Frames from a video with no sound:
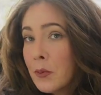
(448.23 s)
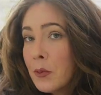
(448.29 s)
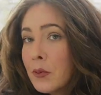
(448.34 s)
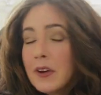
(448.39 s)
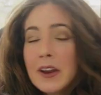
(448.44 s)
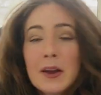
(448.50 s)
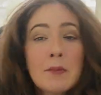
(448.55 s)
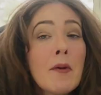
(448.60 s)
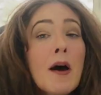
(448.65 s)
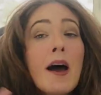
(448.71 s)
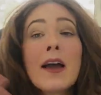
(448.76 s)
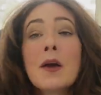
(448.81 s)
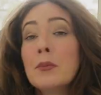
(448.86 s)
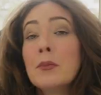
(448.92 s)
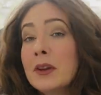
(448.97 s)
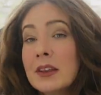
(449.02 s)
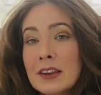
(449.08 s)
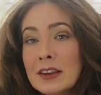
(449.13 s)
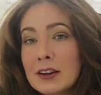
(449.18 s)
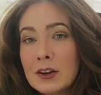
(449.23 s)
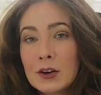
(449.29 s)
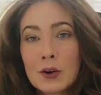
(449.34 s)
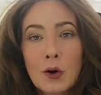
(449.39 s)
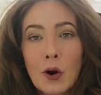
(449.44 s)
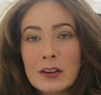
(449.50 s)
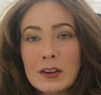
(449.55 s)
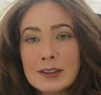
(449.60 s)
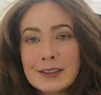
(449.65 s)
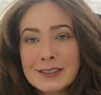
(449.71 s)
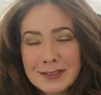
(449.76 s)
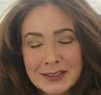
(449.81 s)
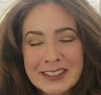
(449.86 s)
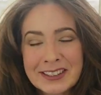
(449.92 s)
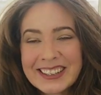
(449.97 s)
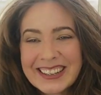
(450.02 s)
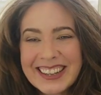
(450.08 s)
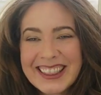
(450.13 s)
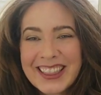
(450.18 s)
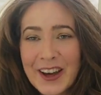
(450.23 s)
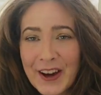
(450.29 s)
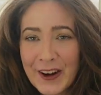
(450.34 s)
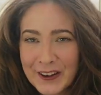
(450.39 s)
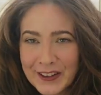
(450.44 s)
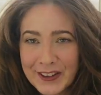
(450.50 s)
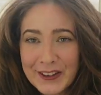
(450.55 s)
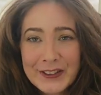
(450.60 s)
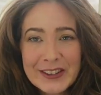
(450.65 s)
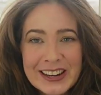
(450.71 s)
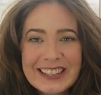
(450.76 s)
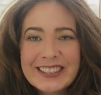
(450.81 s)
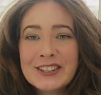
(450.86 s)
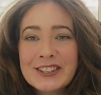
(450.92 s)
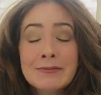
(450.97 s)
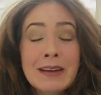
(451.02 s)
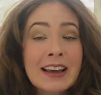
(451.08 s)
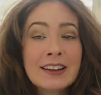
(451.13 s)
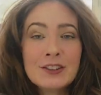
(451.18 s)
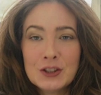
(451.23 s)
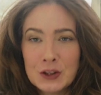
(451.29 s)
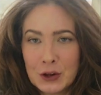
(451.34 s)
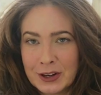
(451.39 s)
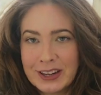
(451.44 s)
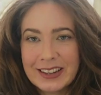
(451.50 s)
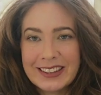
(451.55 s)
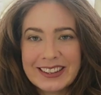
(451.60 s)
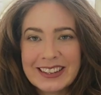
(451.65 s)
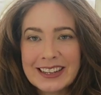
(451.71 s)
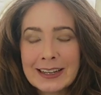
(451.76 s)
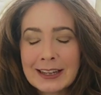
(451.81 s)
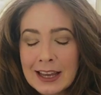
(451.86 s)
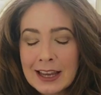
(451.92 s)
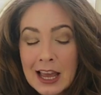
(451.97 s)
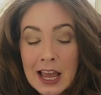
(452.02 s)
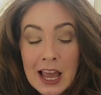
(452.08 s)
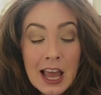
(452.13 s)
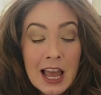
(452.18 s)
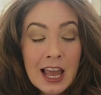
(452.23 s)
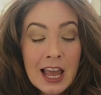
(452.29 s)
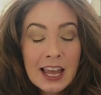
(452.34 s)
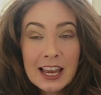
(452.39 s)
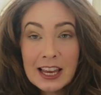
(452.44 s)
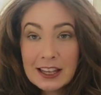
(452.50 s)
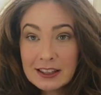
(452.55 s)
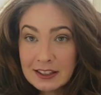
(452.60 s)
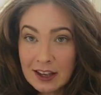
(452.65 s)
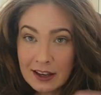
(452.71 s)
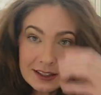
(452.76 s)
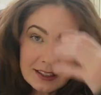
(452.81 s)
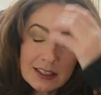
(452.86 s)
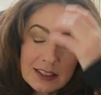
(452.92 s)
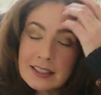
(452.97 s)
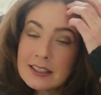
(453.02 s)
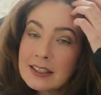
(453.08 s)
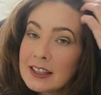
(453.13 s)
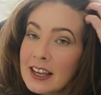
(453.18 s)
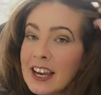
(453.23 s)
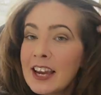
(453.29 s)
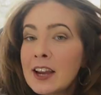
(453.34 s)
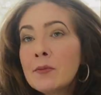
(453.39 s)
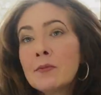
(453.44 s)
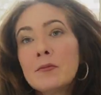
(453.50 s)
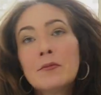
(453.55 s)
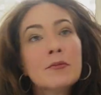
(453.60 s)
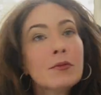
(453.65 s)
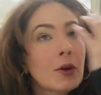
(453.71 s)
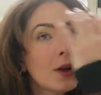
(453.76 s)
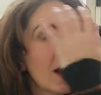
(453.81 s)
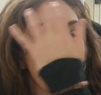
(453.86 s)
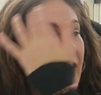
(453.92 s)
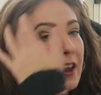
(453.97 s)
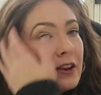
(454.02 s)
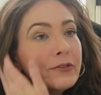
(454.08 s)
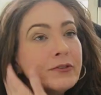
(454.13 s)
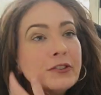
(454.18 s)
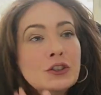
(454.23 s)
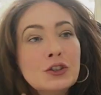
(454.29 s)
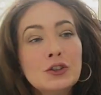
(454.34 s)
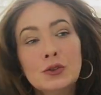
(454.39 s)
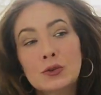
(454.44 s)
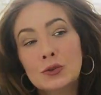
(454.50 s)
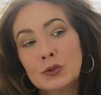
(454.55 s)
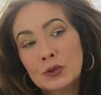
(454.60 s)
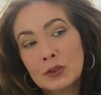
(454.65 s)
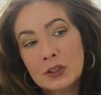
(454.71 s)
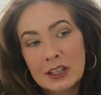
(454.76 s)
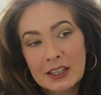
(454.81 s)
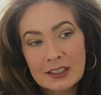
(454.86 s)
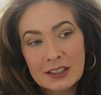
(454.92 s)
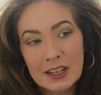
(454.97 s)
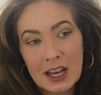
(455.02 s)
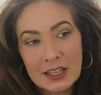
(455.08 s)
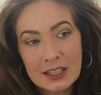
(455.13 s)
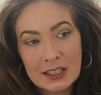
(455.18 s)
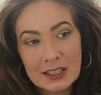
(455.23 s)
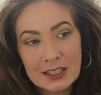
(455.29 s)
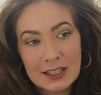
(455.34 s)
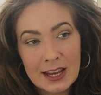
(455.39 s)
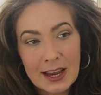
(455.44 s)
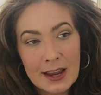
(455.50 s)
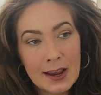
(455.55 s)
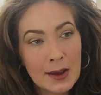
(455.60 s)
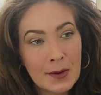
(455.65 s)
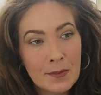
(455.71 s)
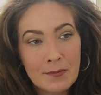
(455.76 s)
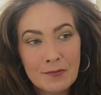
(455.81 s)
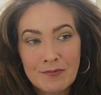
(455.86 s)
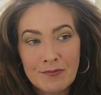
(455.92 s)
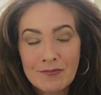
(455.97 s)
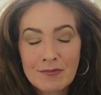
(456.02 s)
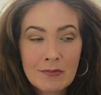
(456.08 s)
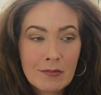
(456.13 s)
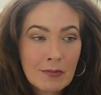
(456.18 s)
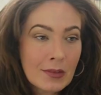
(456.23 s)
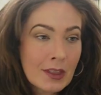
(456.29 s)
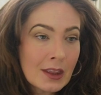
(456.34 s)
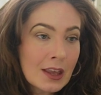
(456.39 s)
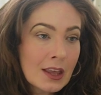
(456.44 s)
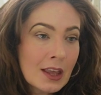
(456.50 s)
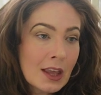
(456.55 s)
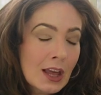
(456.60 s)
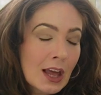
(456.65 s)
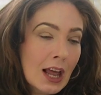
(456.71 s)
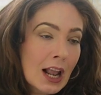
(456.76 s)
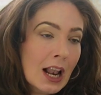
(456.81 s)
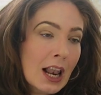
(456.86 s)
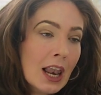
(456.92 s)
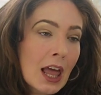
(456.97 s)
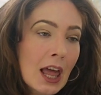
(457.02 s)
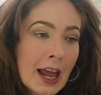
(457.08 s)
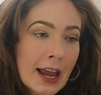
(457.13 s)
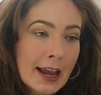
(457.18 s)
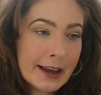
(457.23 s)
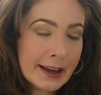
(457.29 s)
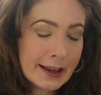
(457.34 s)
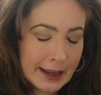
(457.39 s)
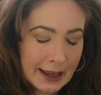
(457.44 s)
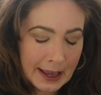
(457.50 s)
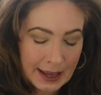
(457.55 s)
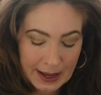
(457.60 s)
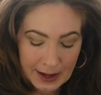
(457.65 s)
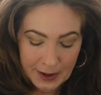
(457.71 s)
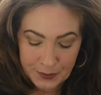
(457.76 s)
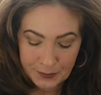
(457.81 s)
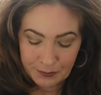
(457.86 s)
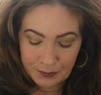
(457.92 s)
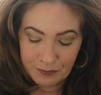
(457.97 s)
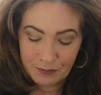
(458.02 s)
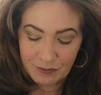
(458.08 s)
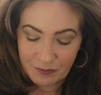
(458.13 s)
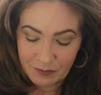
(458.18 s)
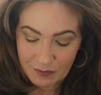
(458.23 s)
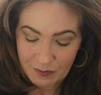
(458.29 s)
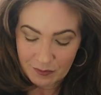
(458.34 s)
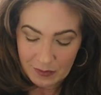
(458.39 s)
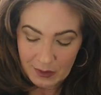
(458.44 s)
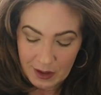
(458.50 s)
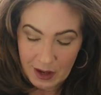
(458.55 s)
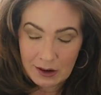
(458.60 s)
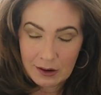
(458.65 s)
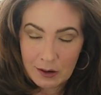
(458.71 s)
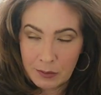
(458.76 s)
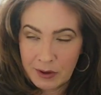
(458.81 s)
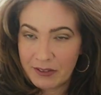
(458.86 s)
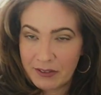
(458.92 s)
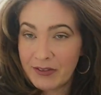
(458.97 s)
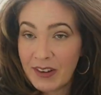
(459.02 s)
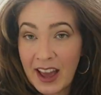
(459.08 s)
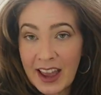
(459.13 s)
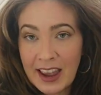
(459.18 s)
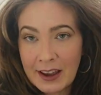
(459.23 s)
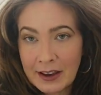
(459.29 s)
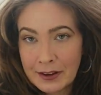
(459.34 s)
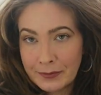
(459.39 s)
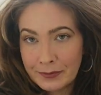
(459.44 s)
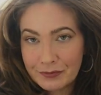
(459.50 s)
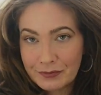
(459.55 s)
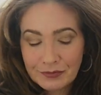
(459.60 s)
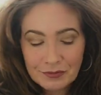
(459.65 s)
putting my opinion across the whole Luigi Mangione thing. It does seem artificial. It does seem like a little bit fake.